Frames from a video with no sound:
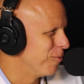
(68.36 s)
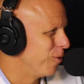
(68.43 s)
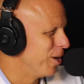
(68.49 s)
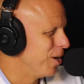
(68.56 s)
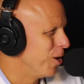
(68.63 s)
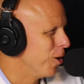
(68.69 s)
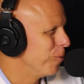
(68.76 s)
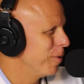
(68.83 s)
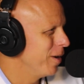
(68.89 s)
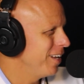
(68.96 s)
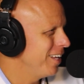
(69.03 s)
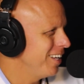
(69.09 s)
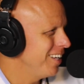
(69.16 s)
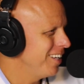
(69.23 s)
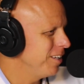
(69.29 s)
and
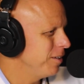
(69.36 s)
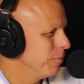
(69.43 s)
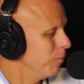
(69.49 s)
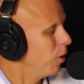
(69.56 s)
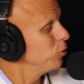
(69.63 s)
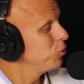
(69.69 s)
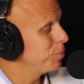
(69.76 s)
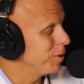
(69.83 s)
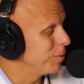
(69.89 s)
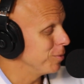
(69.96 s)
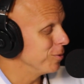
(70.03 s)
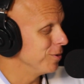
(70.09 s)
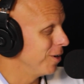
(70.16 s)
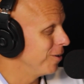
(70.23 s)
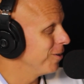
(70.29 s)
when most
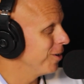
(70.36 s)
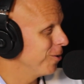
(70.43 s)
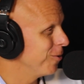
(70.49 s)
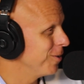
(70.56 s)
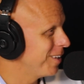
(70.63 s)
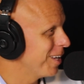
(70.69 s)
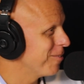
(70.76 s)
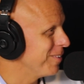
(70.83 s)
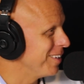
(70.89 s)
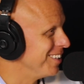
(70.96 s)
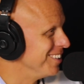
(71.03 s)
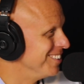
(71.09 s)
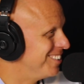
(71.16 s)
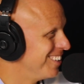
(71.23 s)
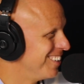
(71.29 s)
people don't know what that
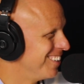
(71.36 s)
means.